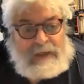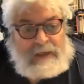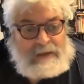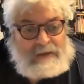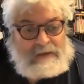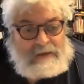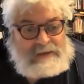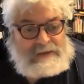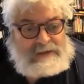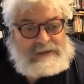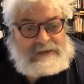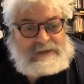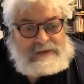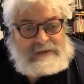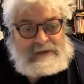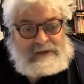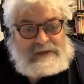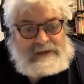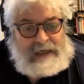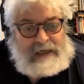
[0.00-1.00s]
The
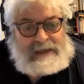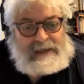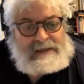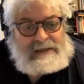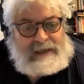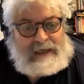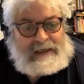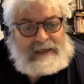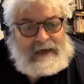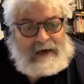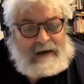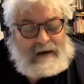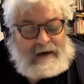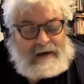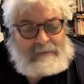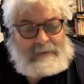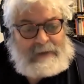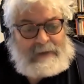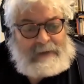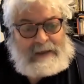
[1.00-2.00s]
second
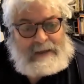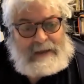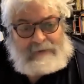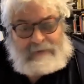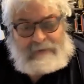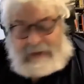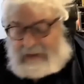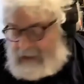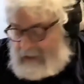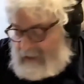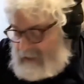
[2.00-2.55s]
dichotomy that we need to